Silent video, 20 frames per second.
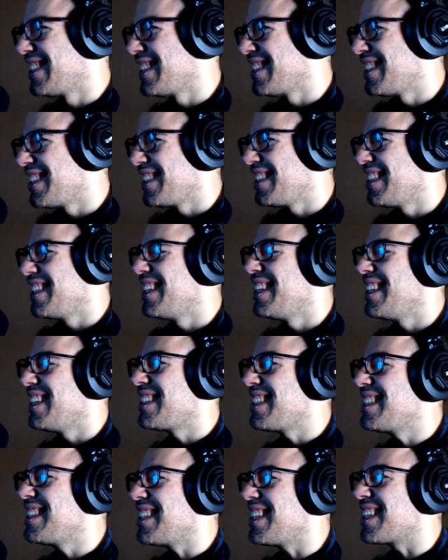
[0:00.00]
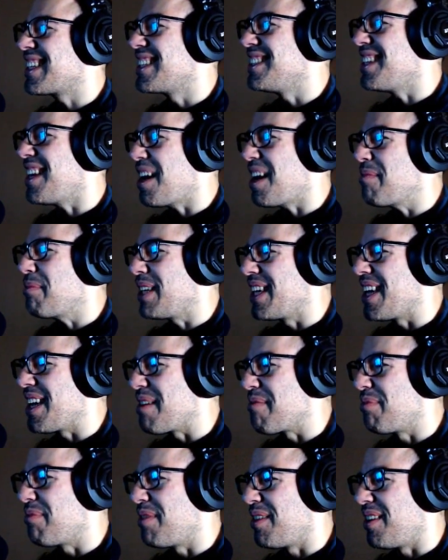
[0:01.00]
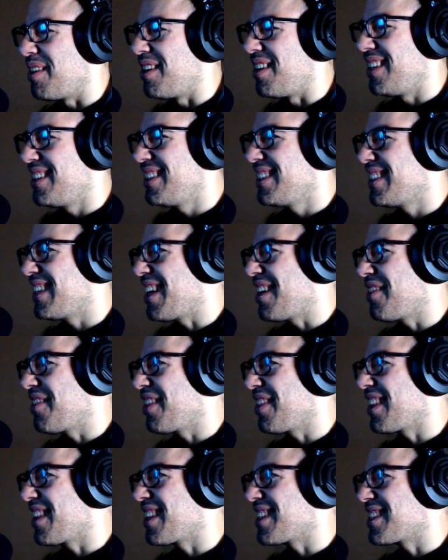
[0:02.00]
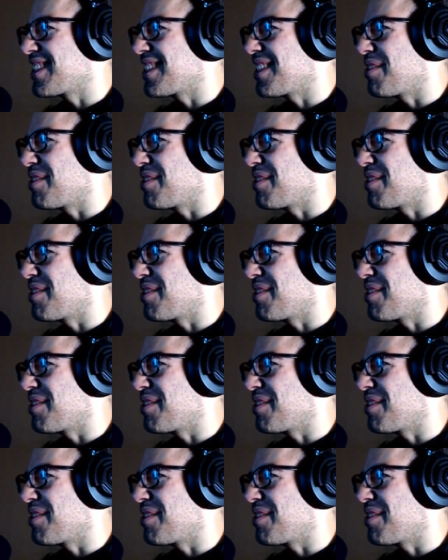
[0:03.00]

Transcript: This isn't a Konami game, Paul. I don't think that's going to work.